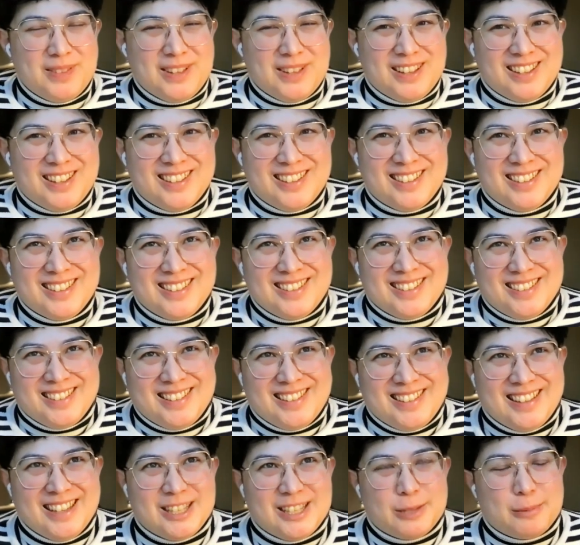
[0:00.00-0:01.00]
uh,
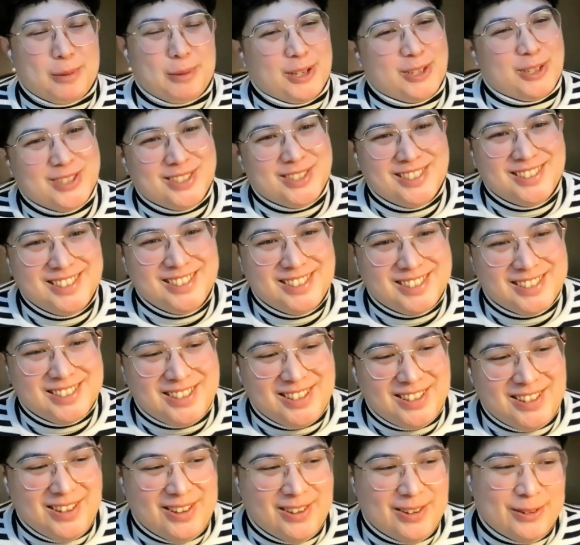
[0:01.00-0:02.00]
expressions
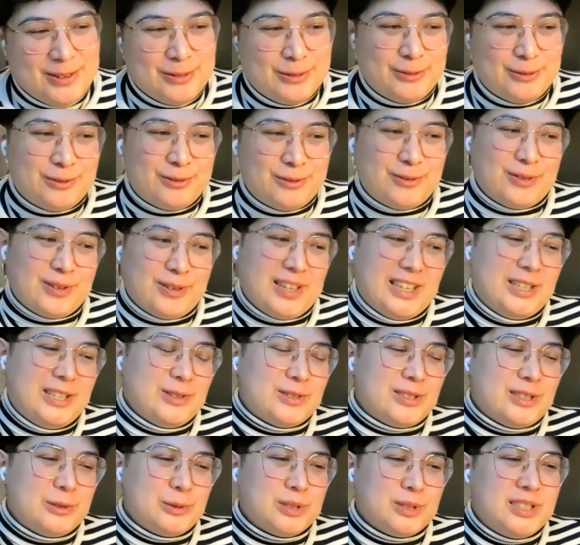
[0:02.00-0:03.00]
of
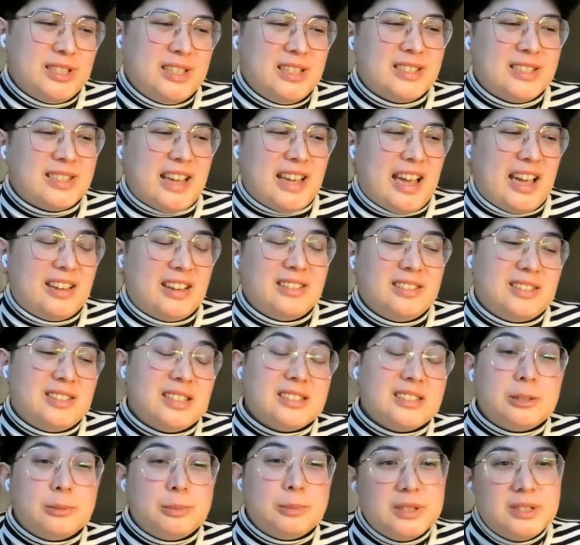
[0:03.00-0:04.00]
idiosyncrasies and
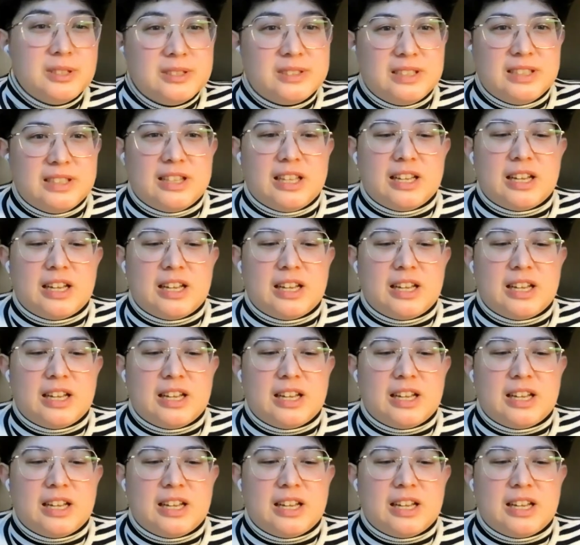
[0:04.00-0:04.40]
disability.